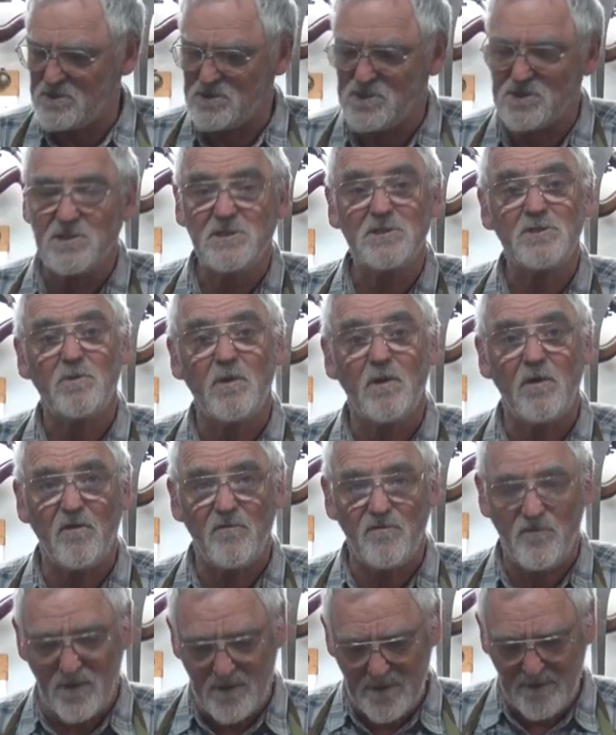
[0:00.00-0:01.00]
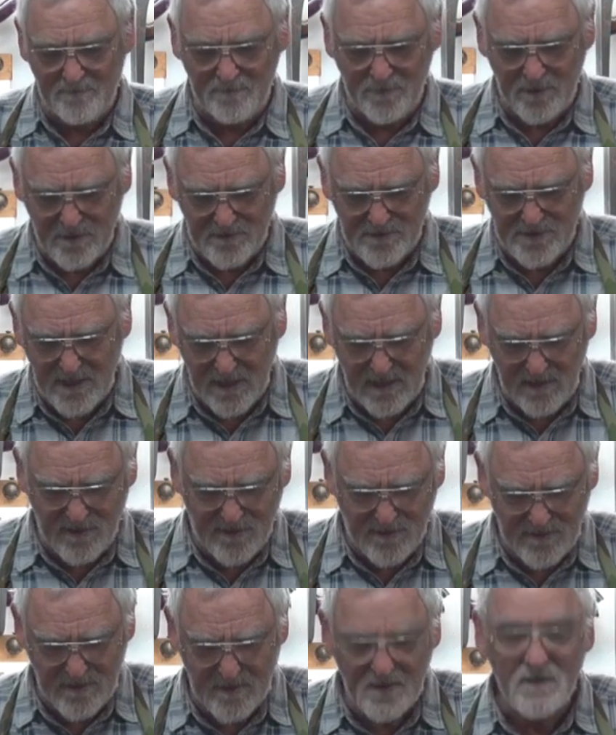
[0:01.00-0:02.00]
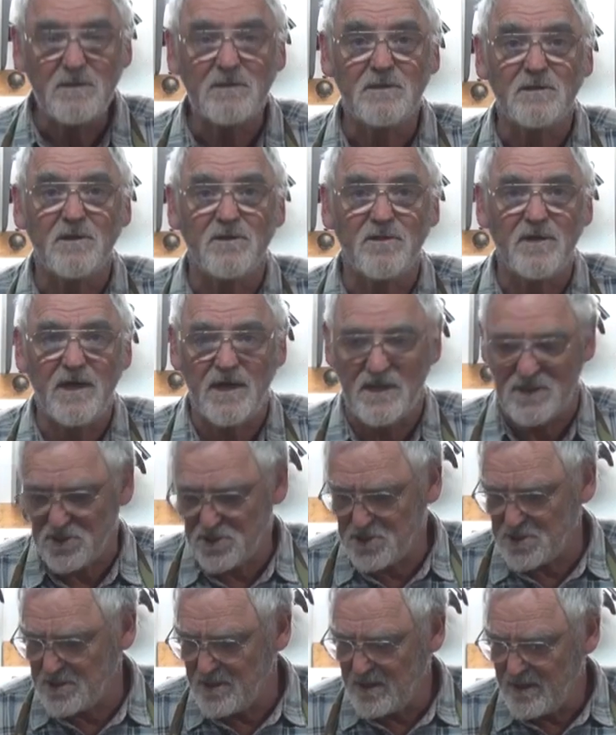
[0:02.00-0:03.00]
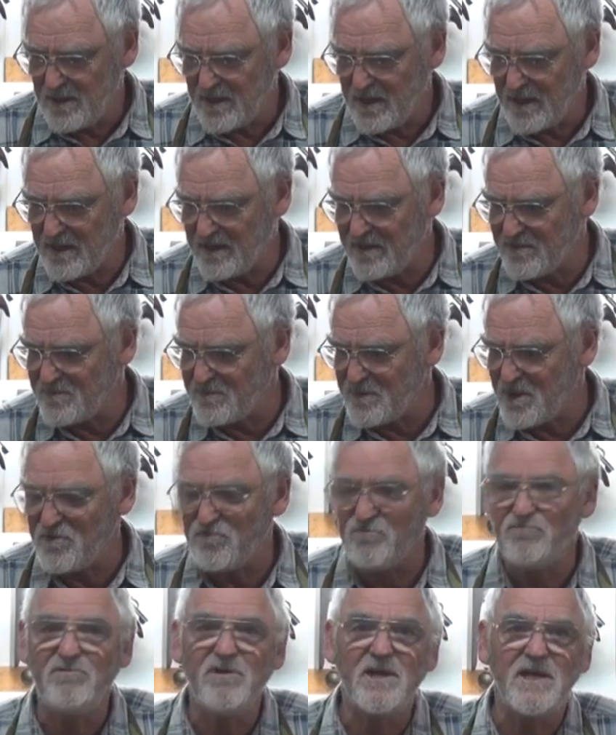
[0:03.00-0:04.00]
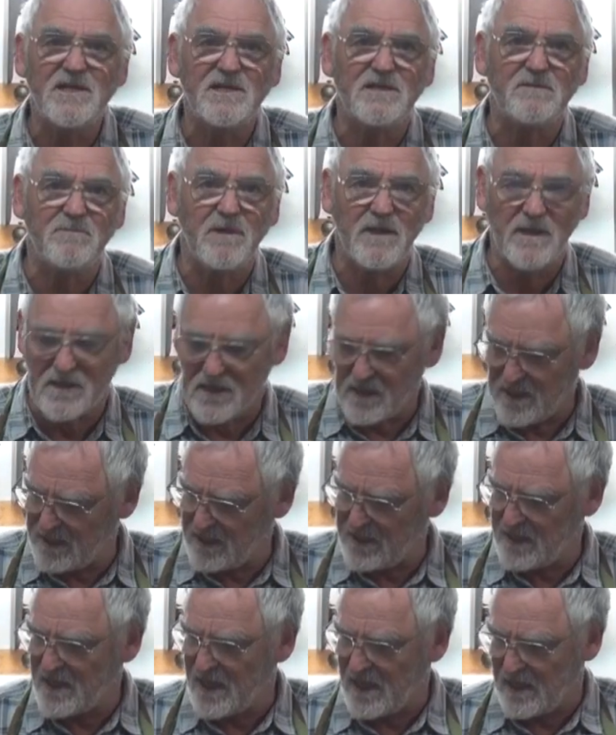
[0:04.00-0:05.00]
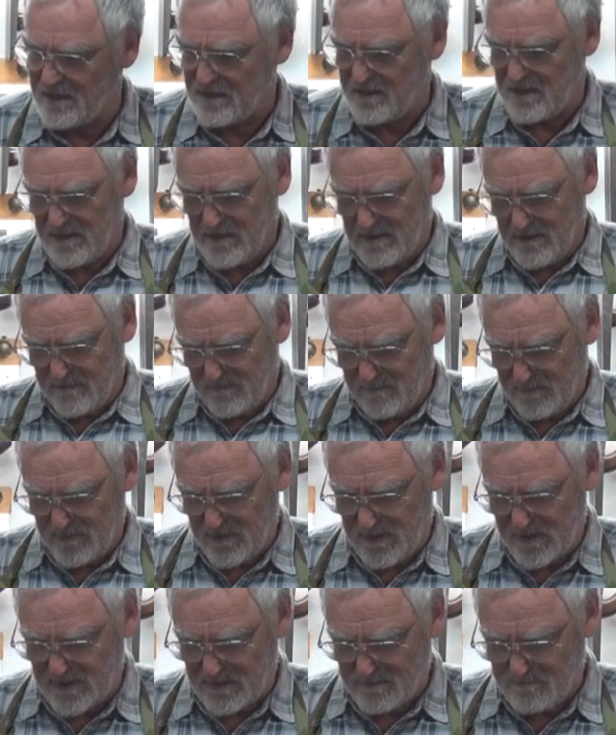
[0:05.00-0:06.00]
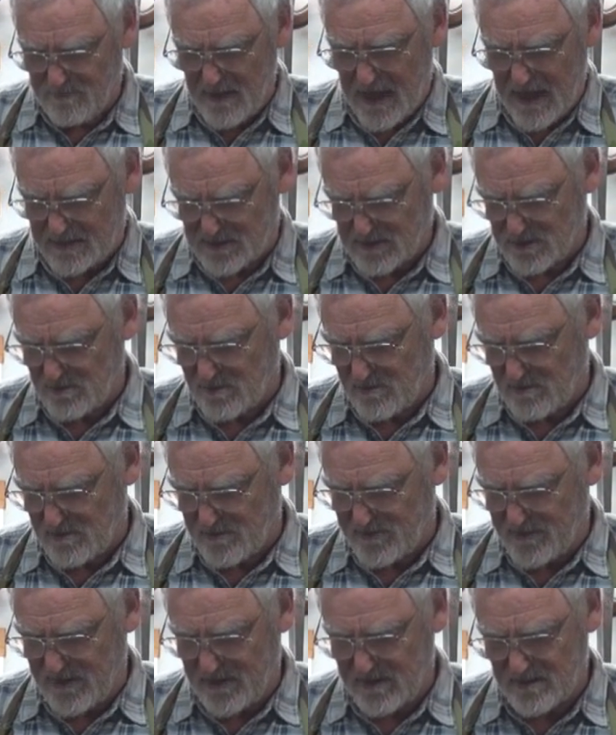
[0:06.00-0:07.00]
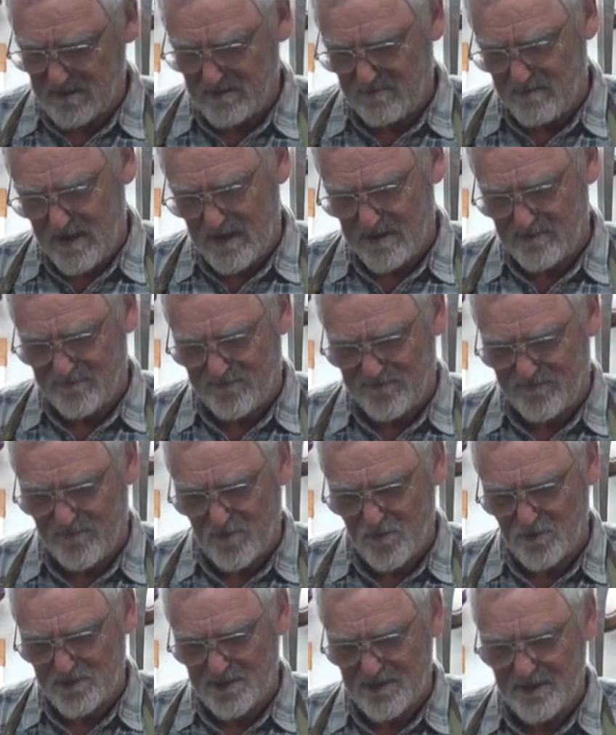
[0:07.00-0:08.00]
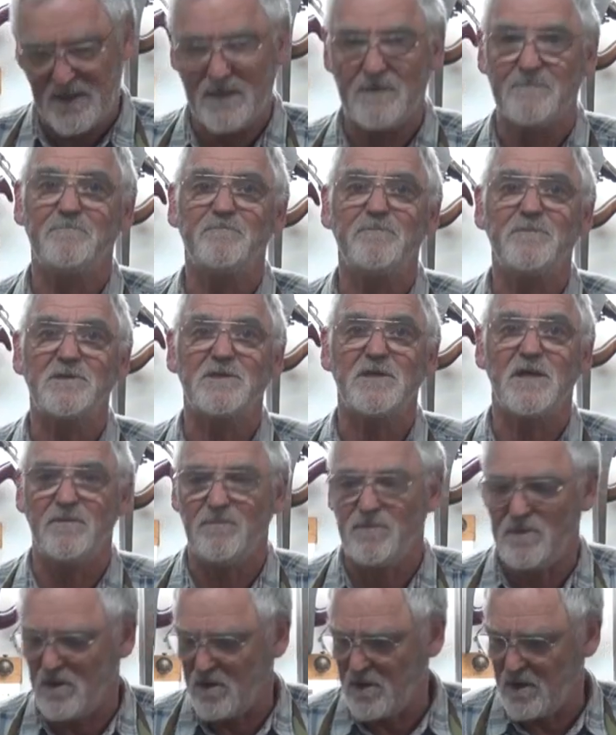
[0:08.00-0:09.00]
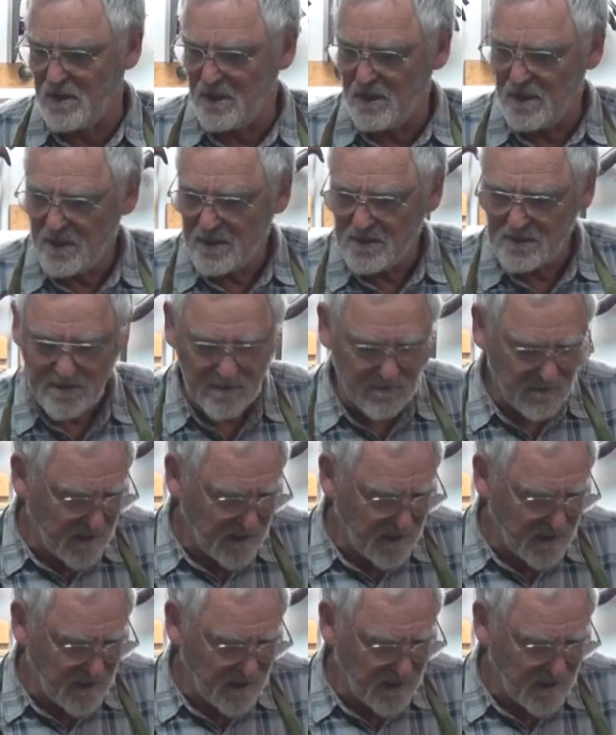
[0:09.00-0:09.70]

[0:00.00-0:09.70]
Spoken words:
which is 12 teeth to the inch. It gives me a reasonably clean cut. This back saw, I think, is about 14 TPI. So